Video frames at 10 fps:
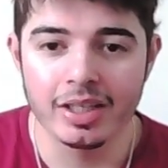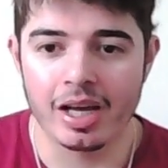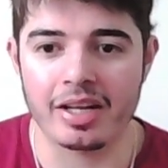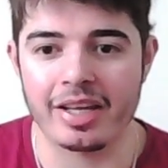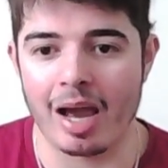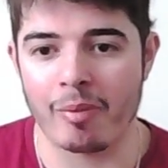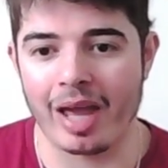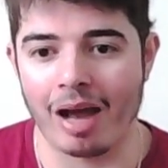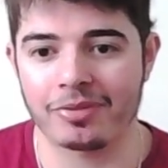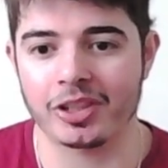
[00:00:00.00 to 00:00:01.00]
and yet we
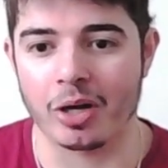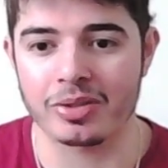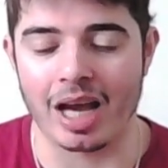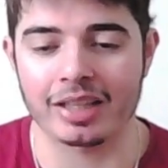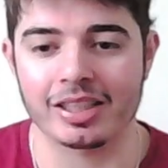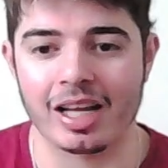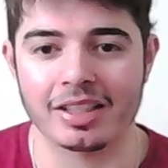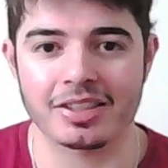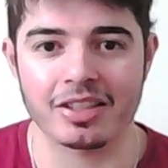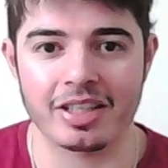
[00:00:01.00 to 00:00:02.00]
have to go to
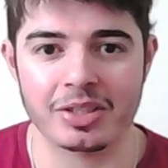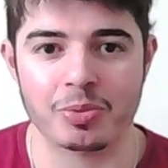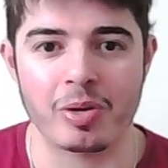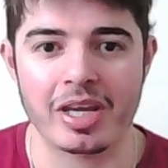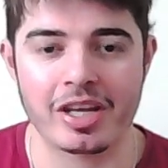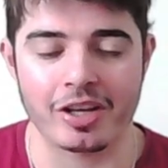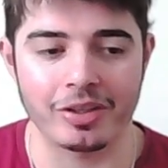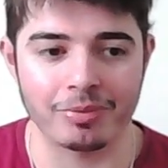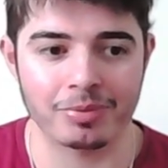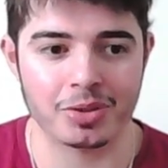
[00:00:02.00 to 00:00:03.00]
Atalanta this week
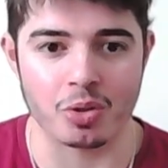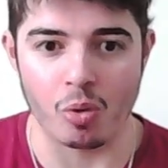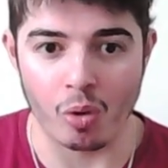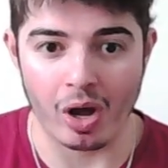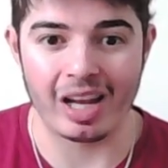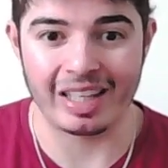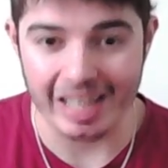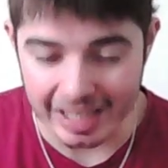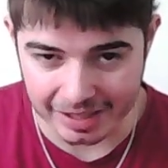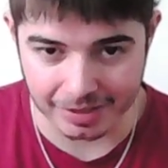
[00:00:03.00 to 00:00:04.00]
and score at
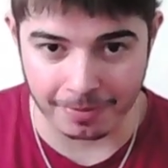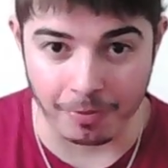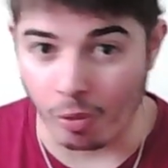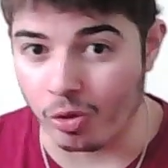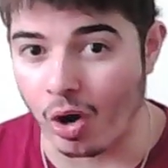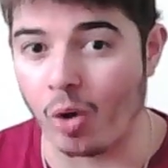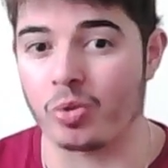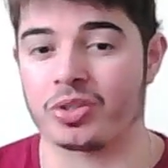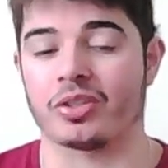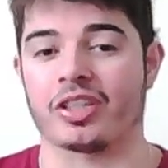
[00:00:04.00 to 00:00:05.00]
least 4
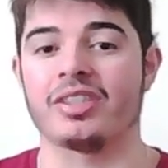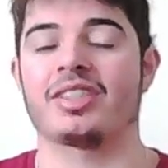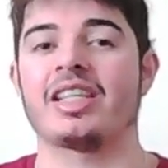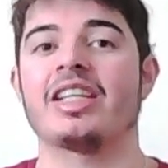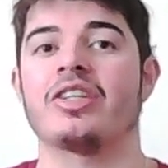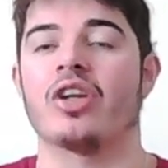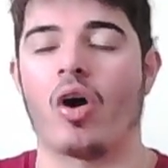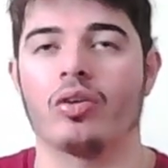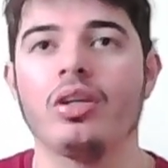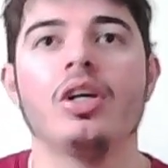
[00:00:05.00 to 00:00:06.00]
goals and concede
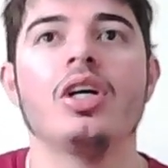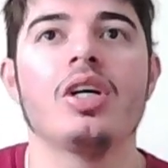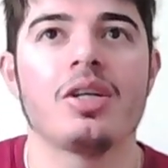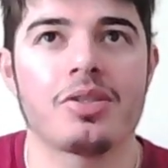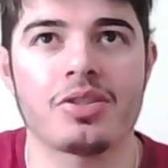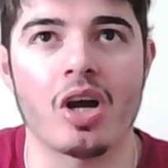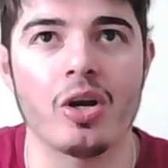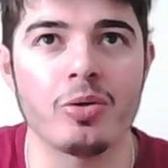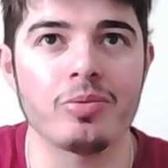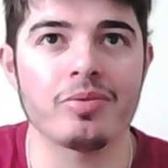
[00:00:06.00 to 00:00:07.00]
none.
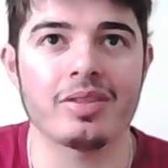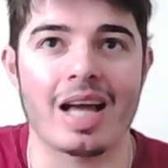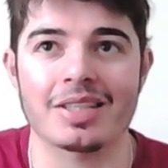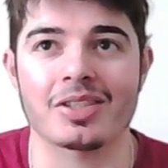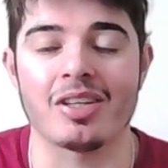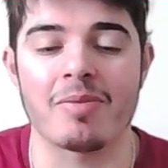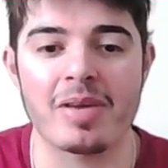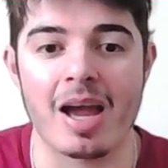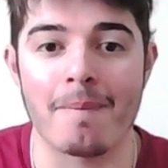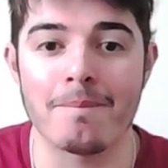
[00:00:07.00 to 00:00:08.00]
So that's going to be
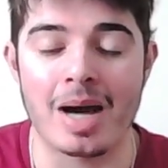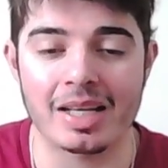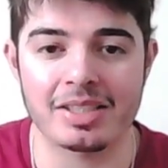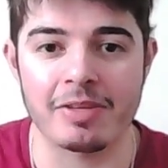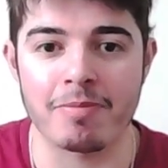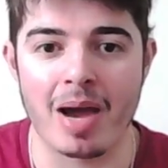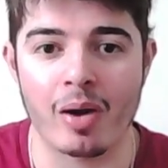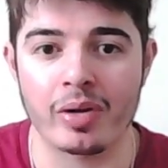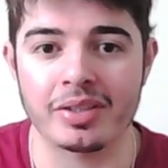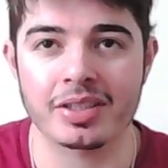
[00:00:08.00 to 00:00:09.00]
a massive
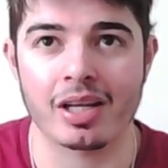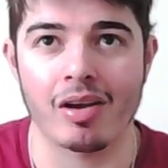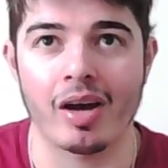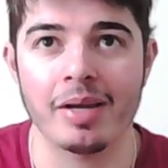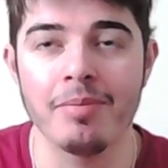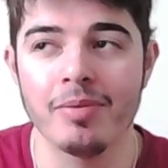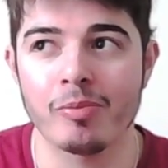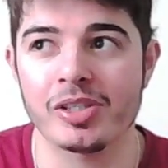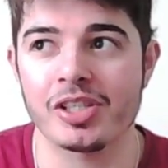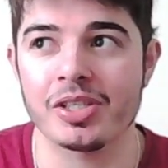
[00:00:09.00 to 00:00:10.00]
mountain to climb,
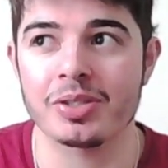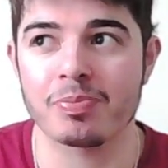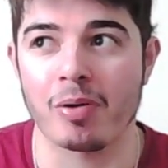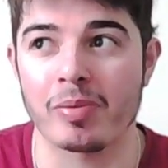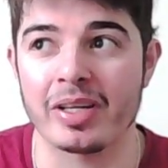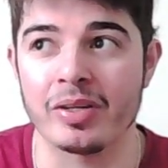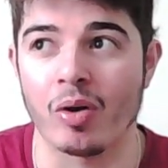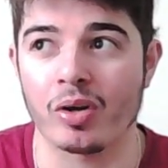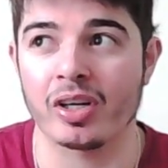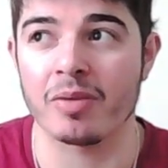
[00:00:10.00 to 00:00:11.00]
which is probably
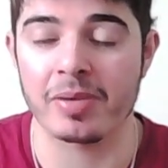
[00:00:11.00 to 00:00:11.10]
not going to be